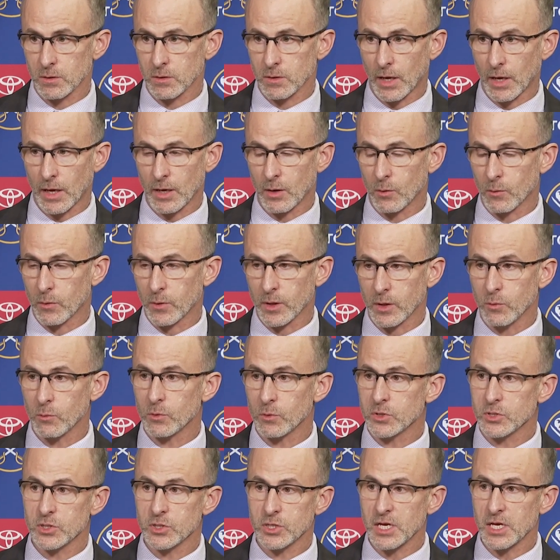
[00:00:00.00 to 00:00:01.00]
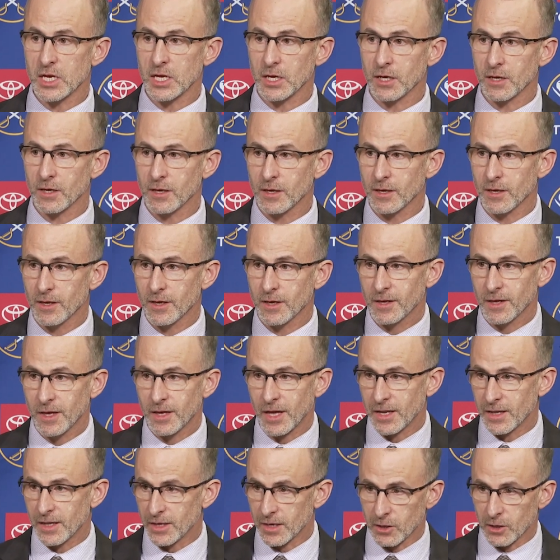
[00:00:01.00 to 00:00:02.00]
I don't think we're seeing
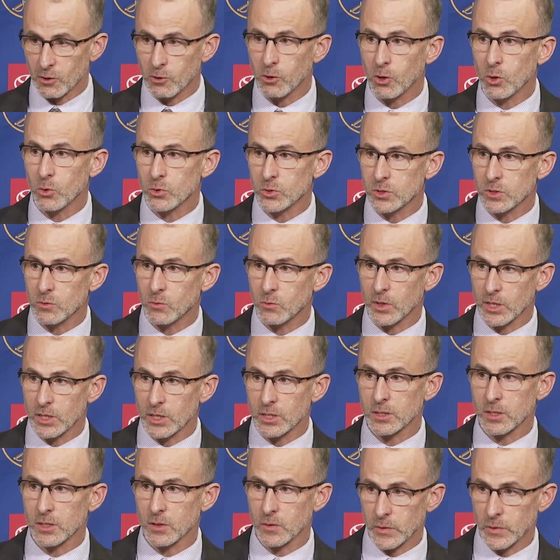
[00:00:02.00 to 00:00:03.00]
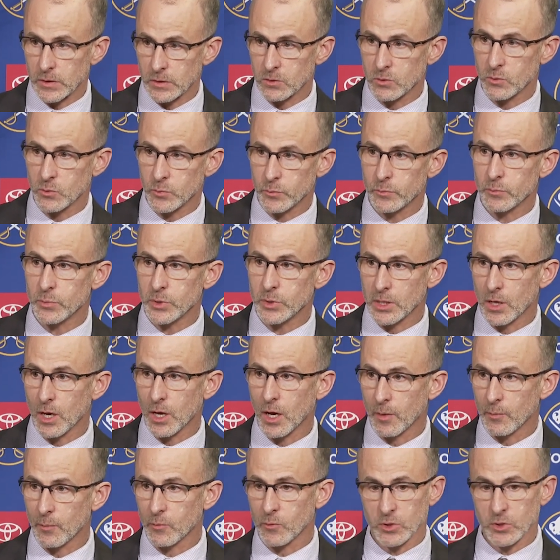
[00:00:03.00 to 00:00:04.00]
anything close to what he's going to
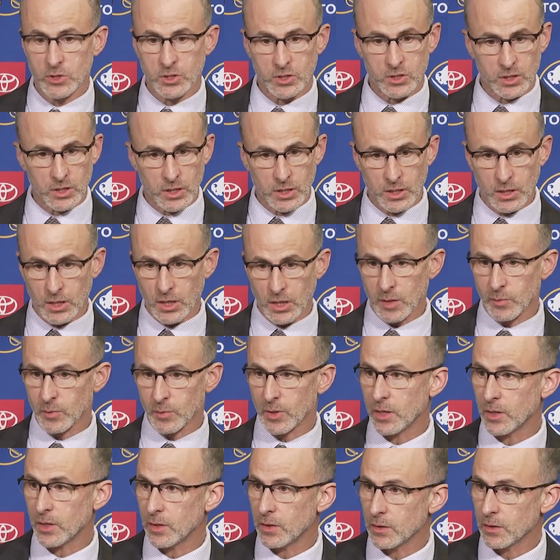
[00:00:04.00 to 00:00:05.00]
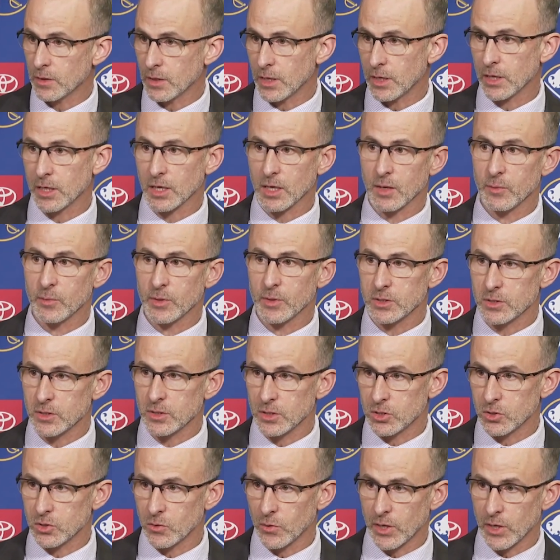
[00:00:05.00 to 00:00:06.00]
become. We just need to keep getting him in
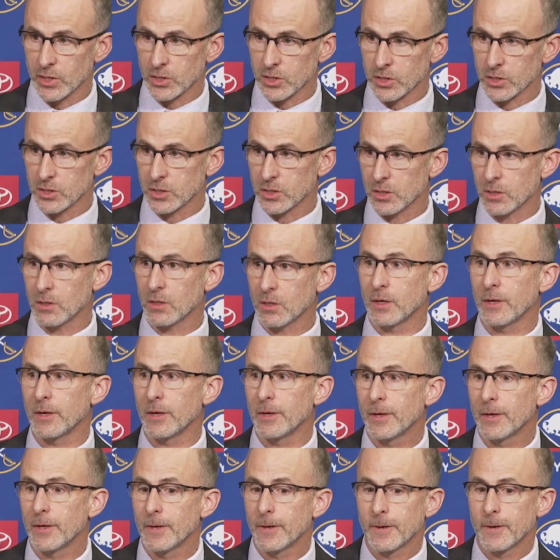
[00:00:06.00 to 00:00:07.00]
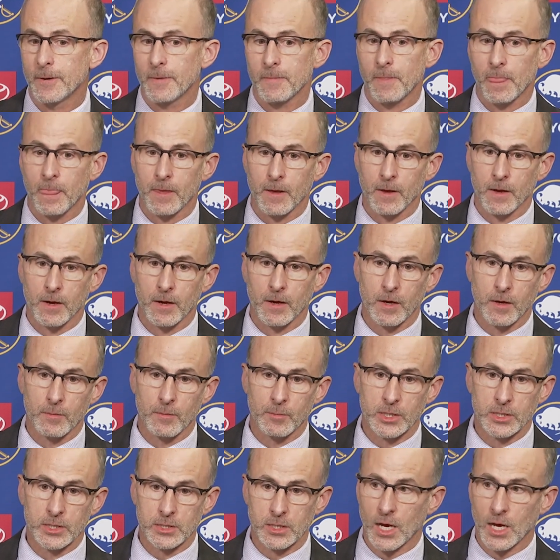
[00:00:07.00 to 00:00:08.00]
situations, and
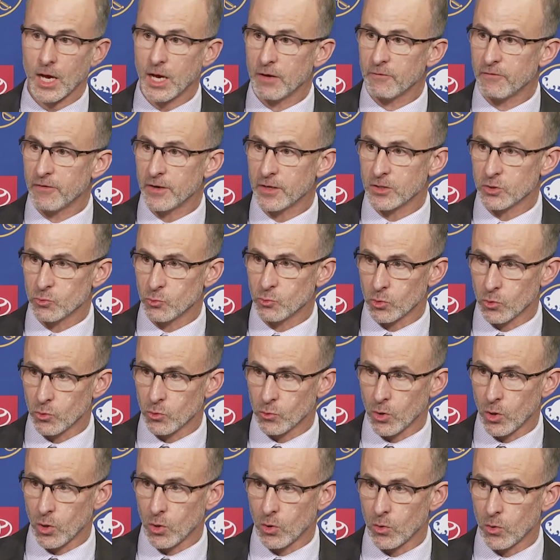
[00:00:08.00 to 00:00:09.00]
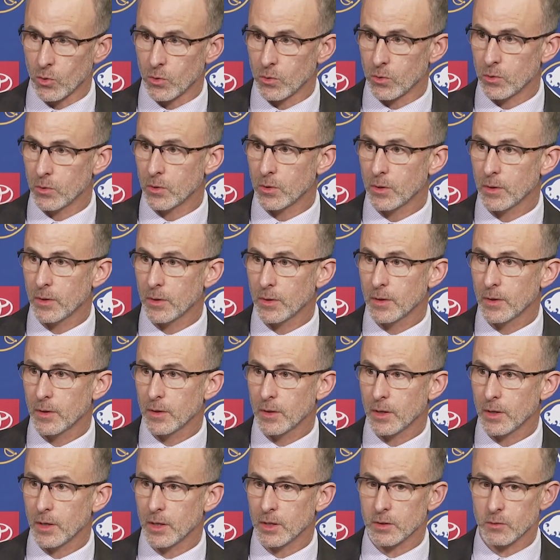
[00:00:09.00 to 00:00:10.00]
his confidence will grow
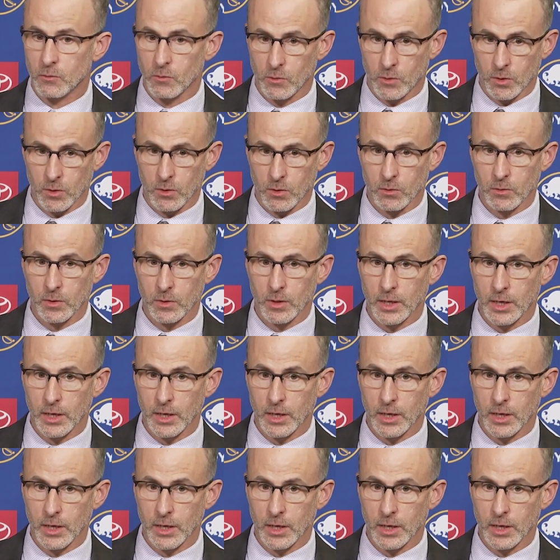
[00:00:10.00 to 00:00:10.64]
and grow.